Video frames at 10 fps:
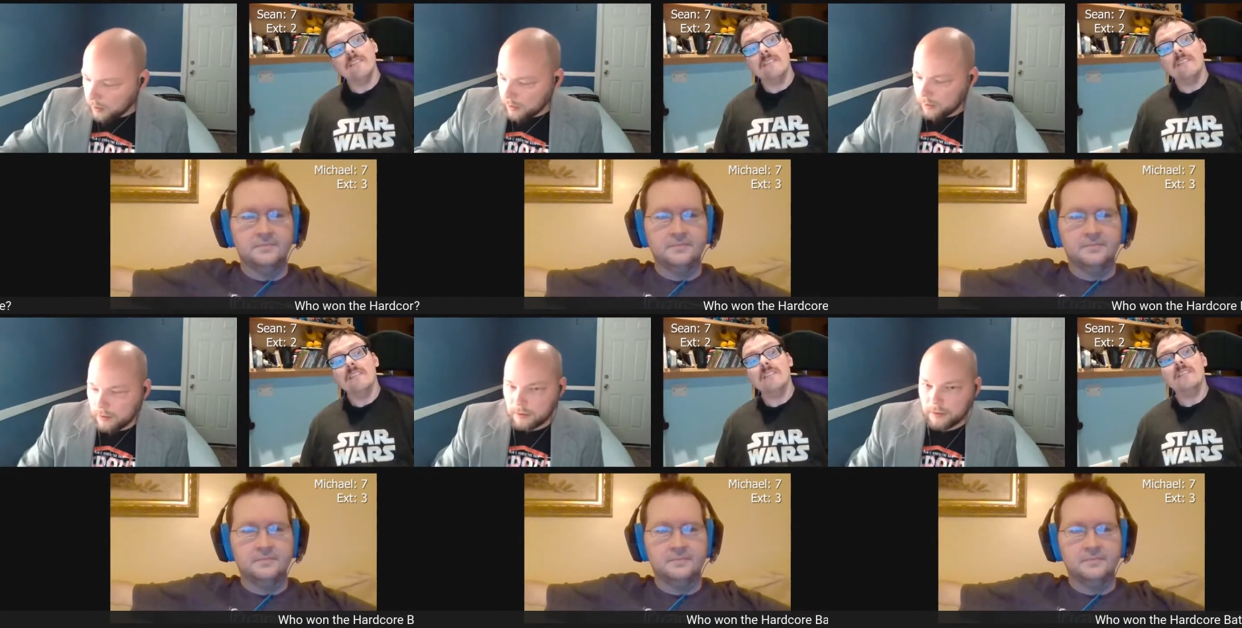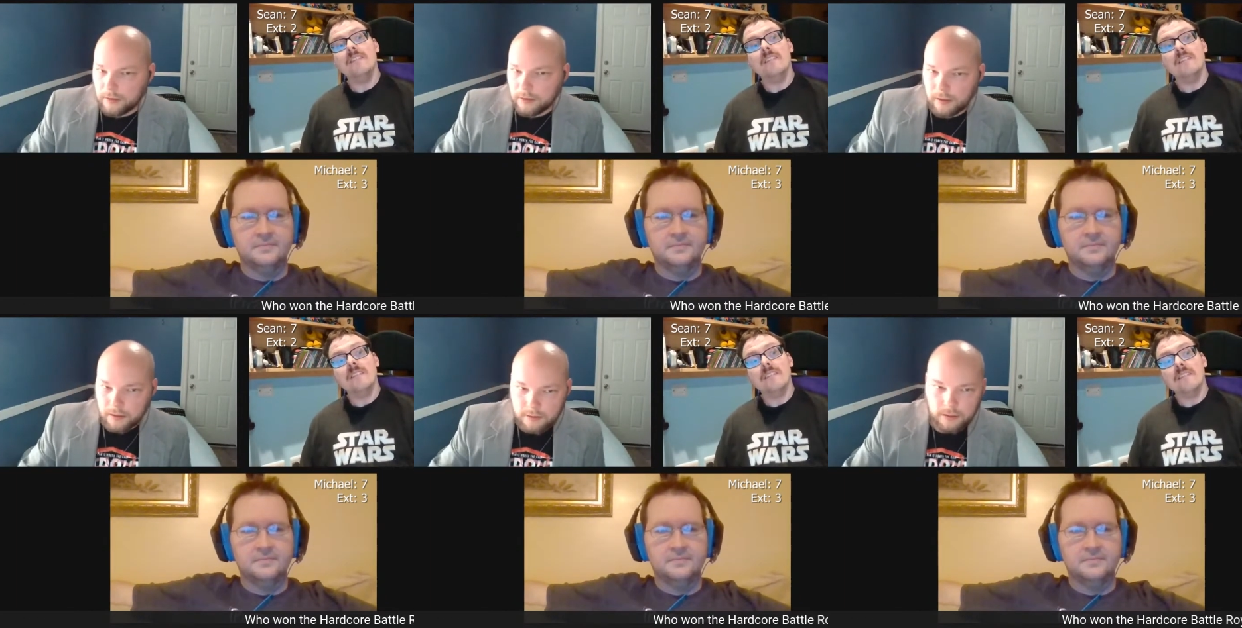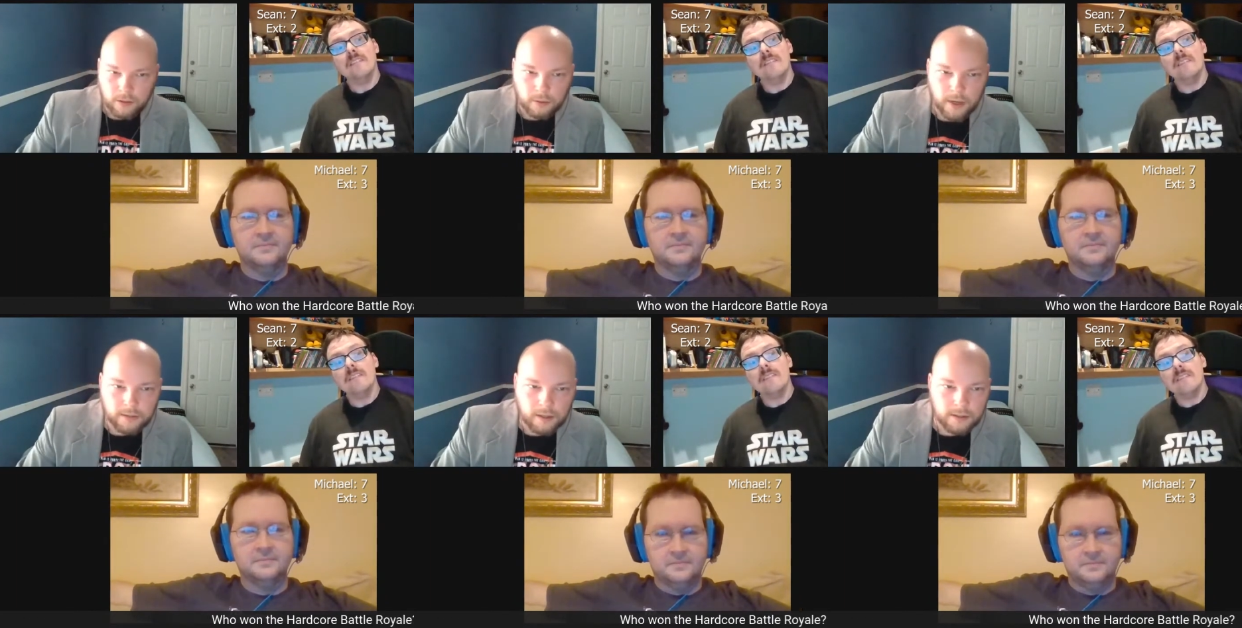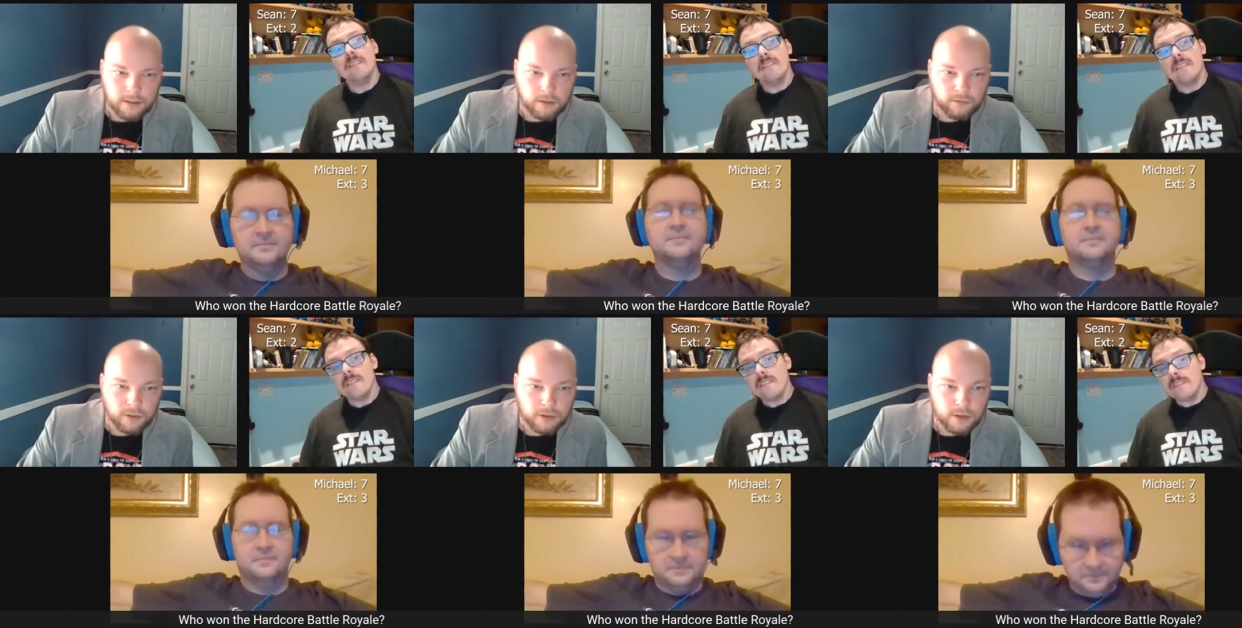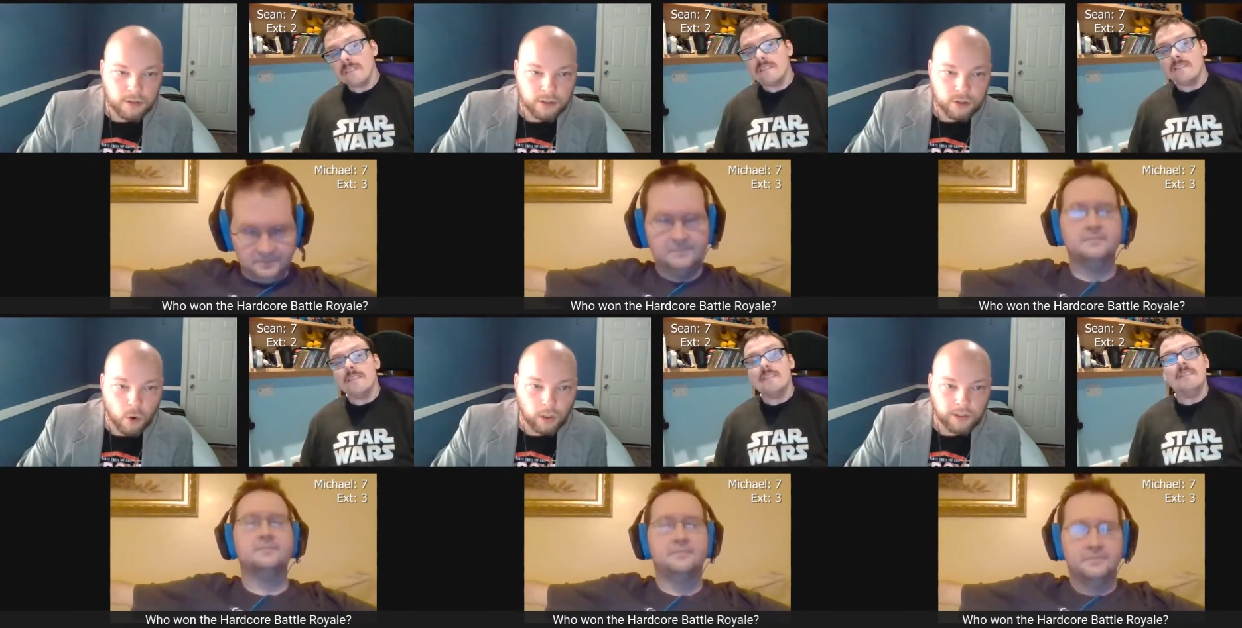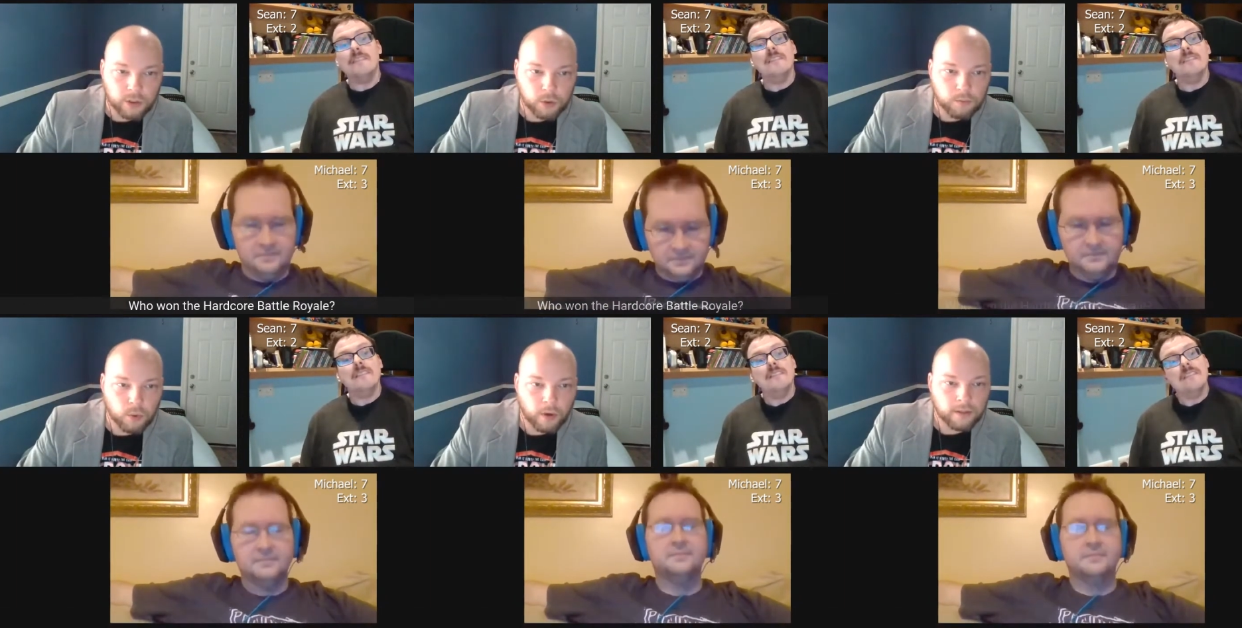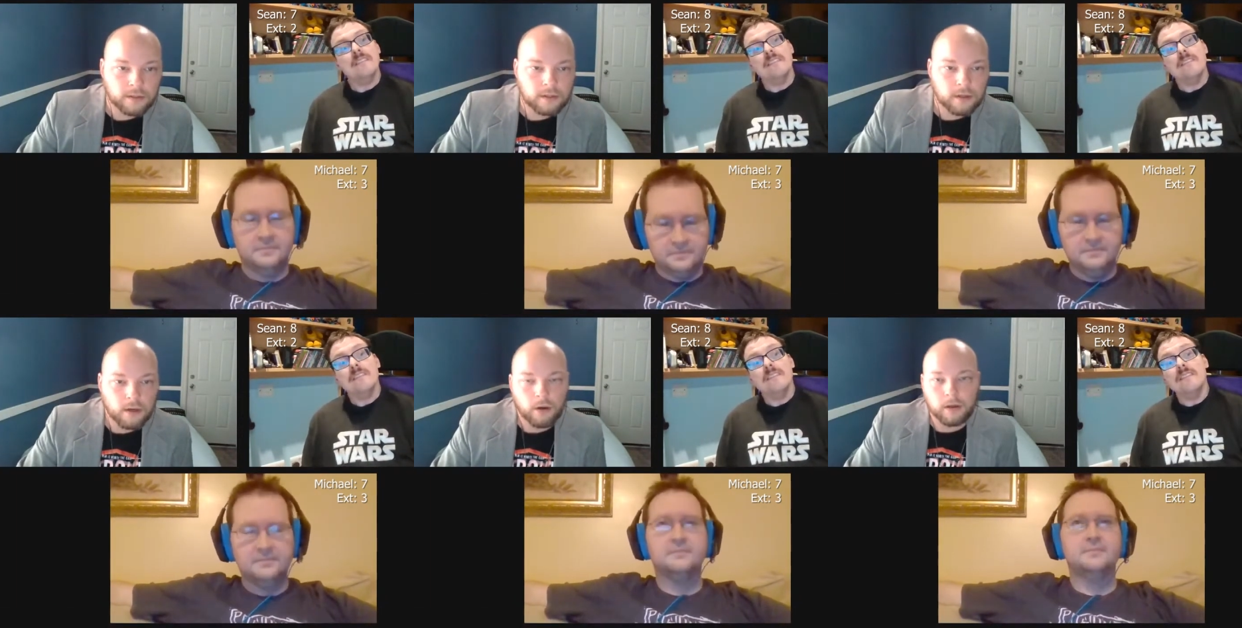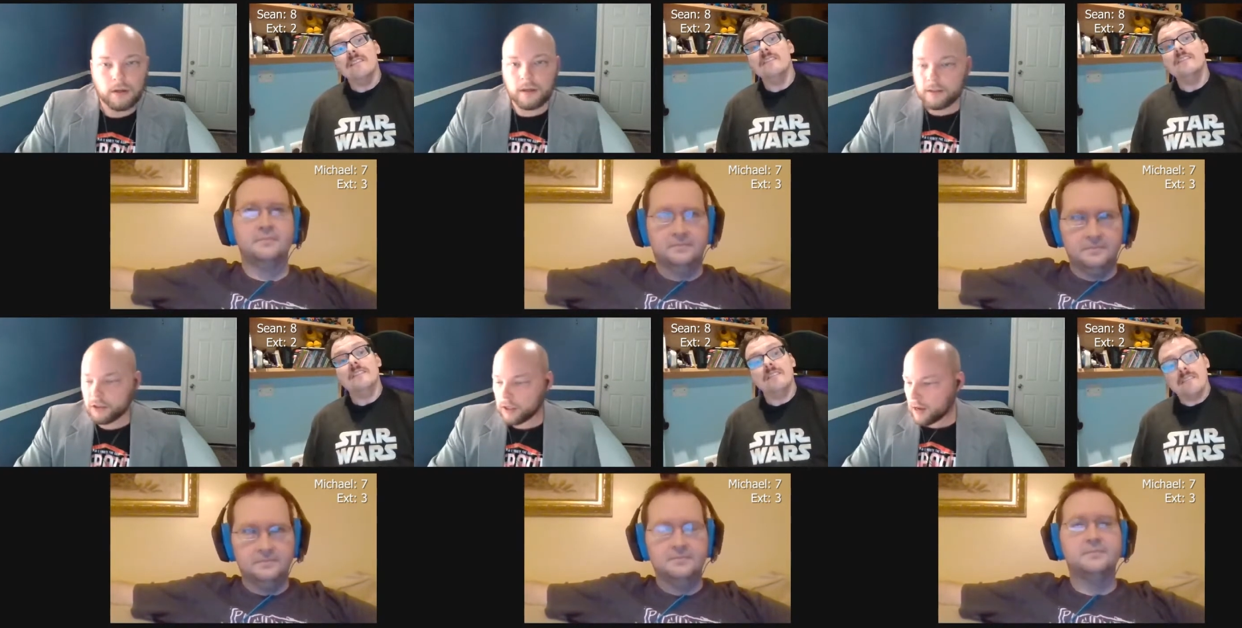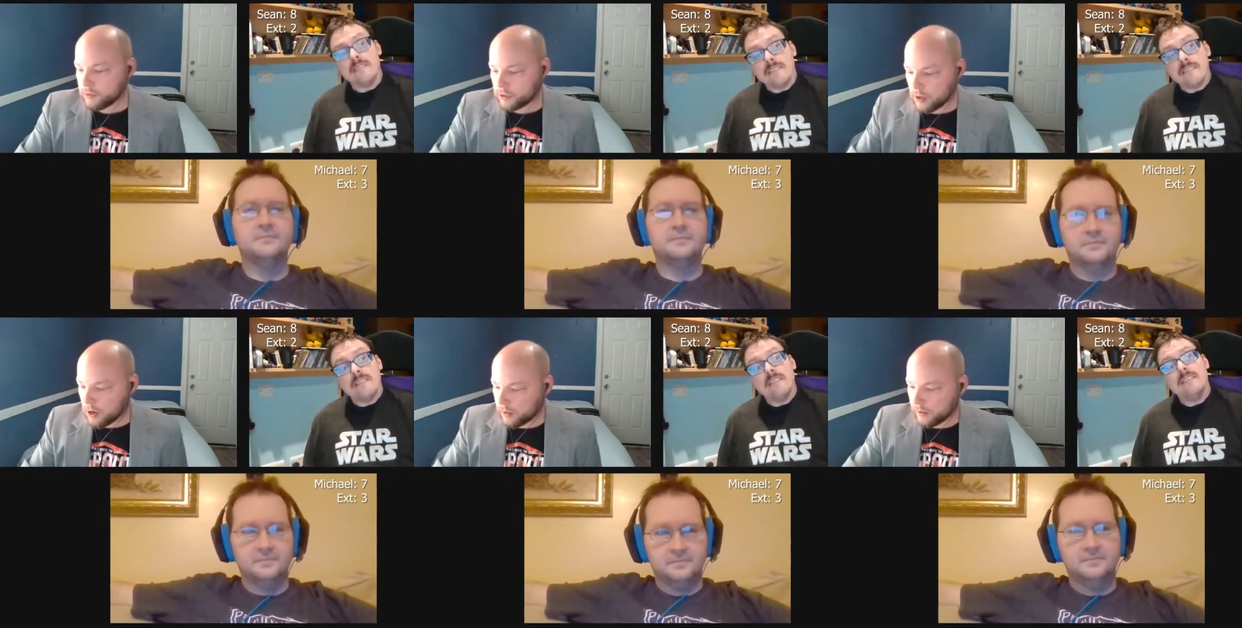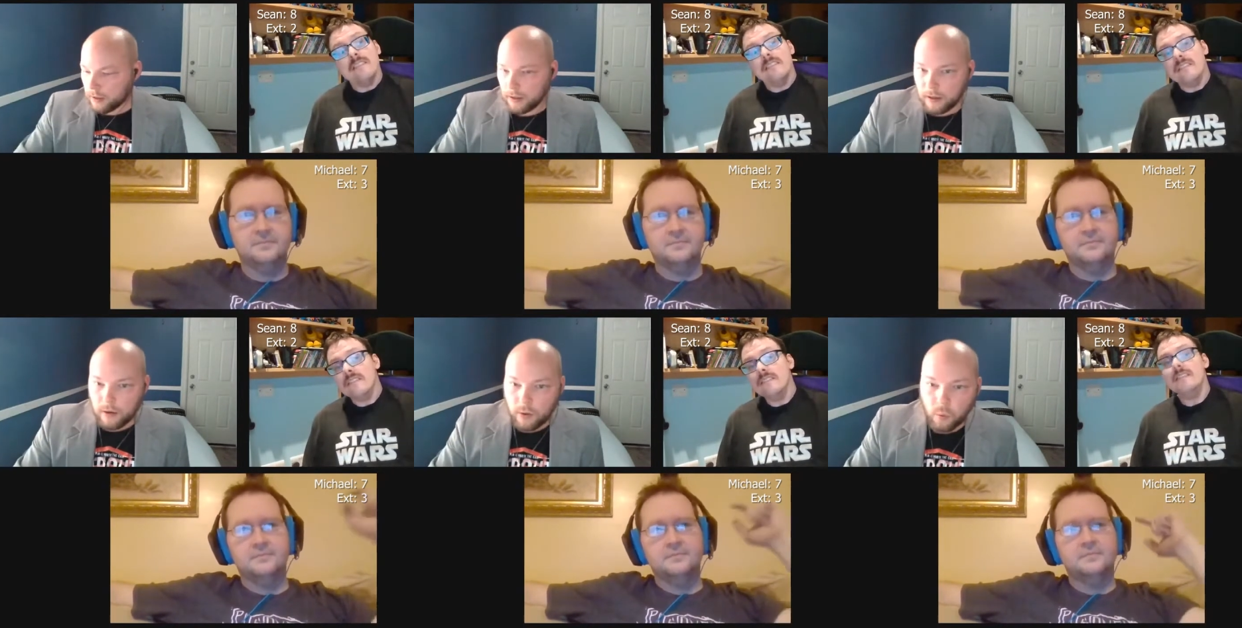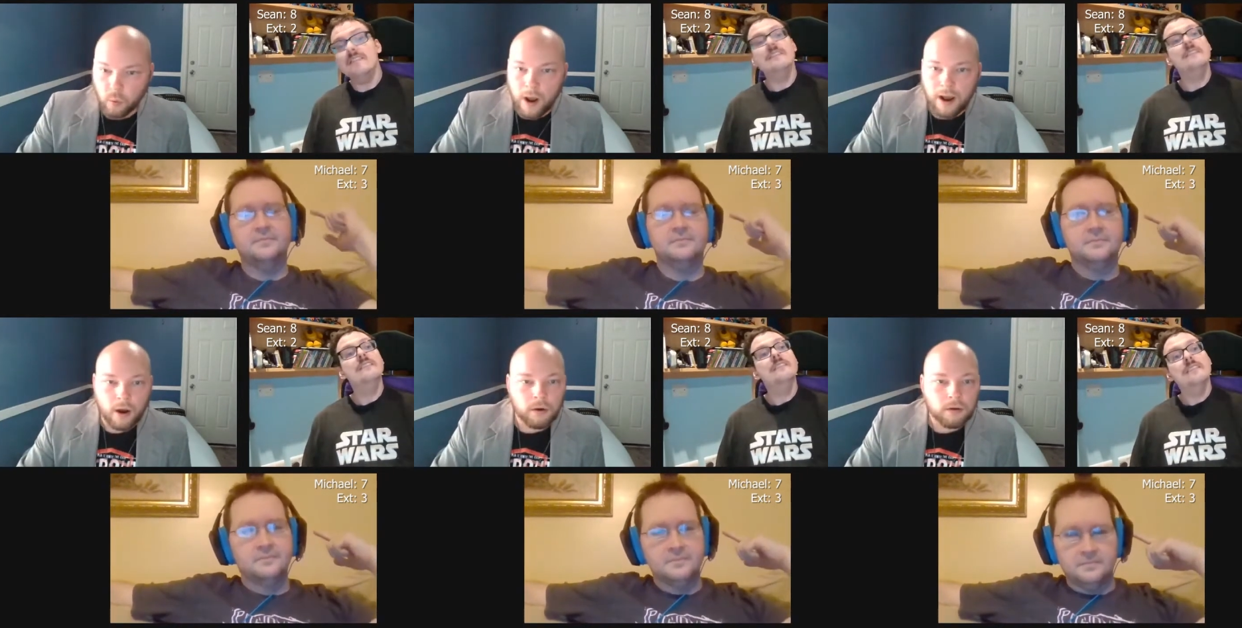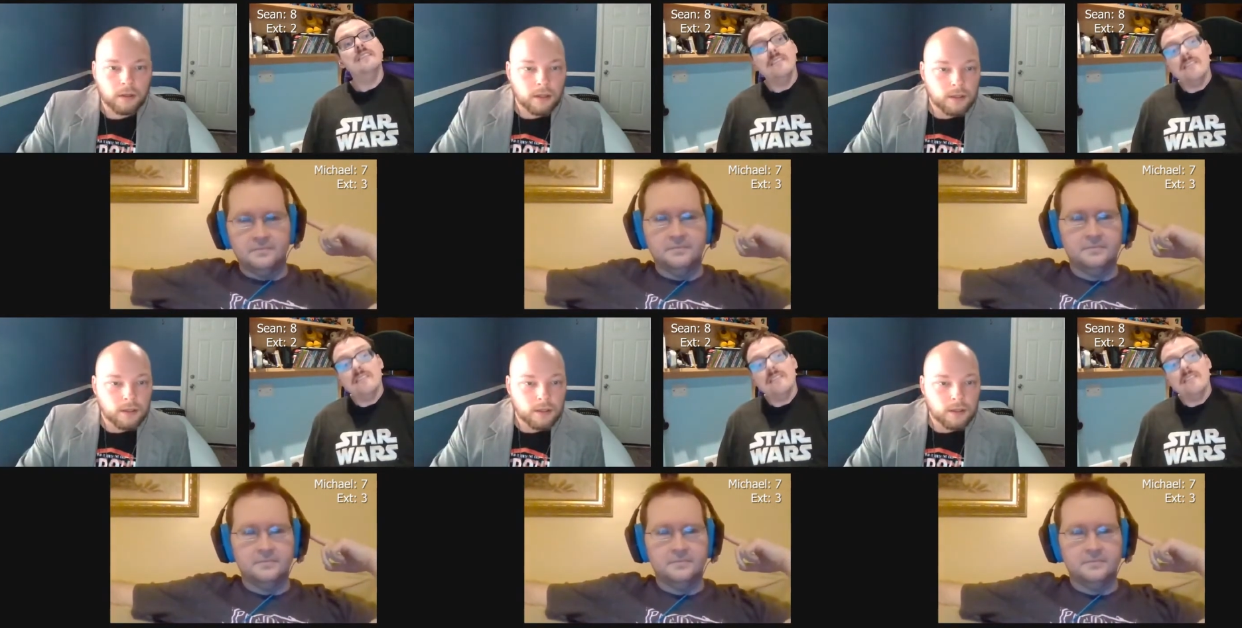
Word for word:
Speaker 1: Holly is the correct answer for a stolen two points. Good job, Sean. Wow.